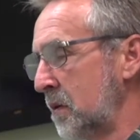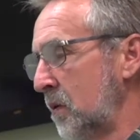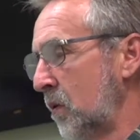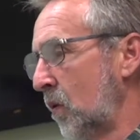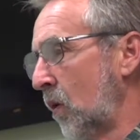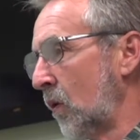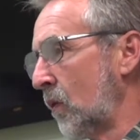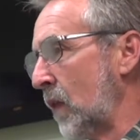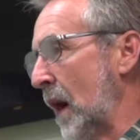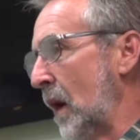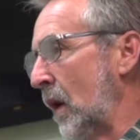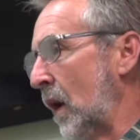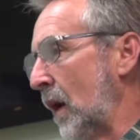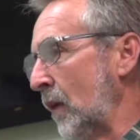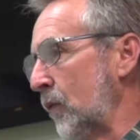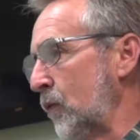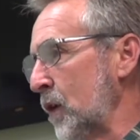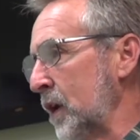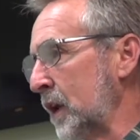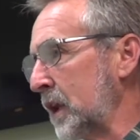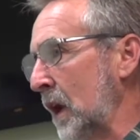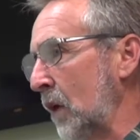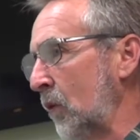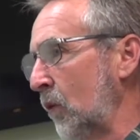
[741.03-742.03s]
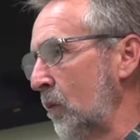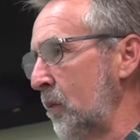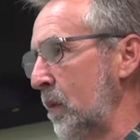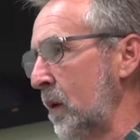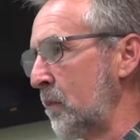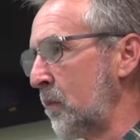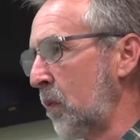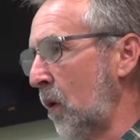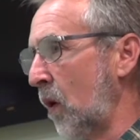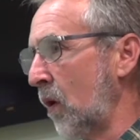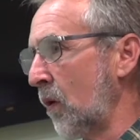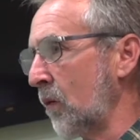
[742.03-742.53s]
or that I think that would be
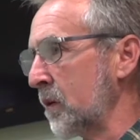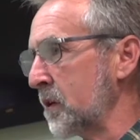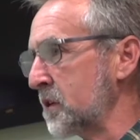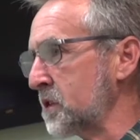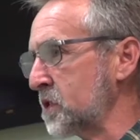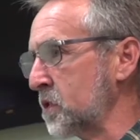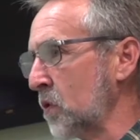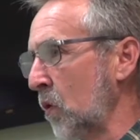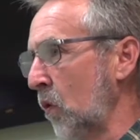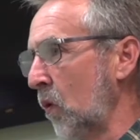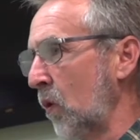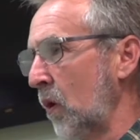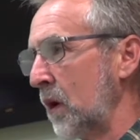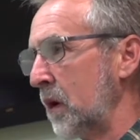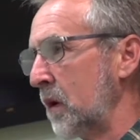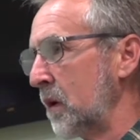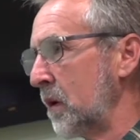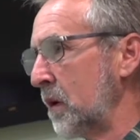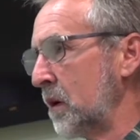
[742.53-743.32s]
part of the story.